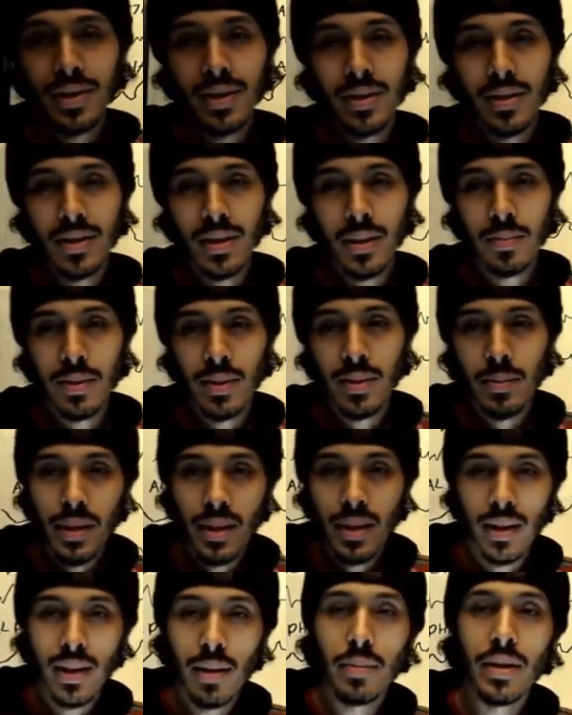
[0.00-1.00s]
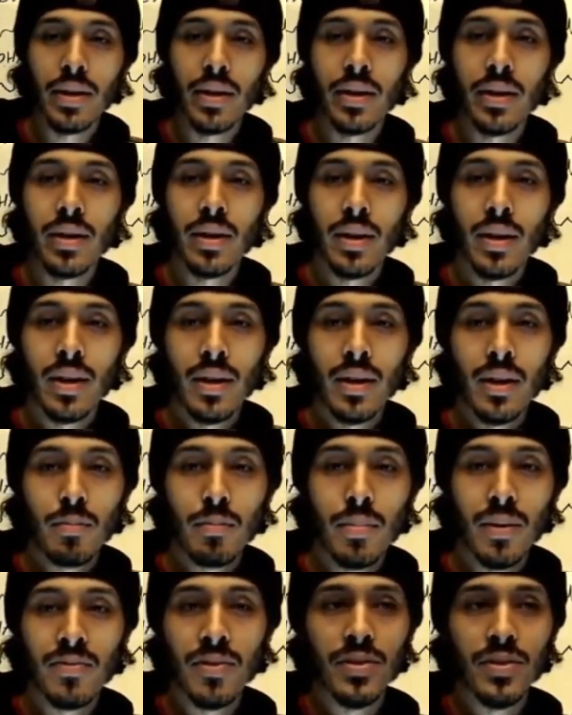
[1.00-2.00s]
It seems to be unlimited,
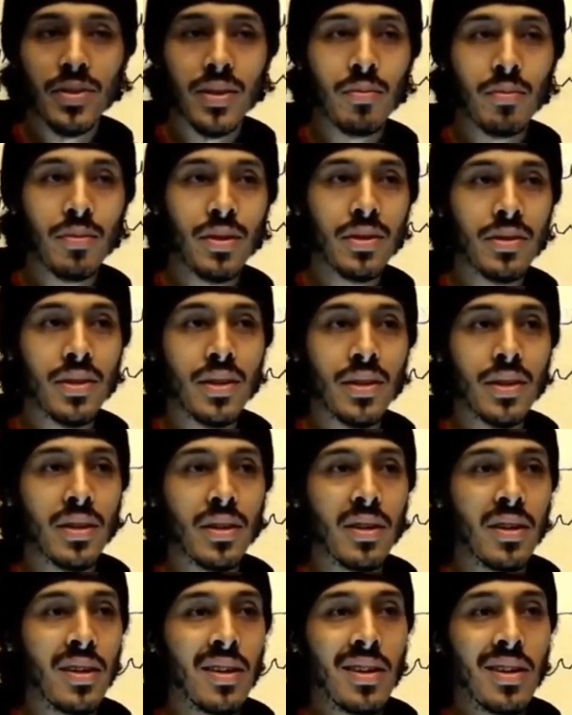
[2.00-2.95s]
but for some reason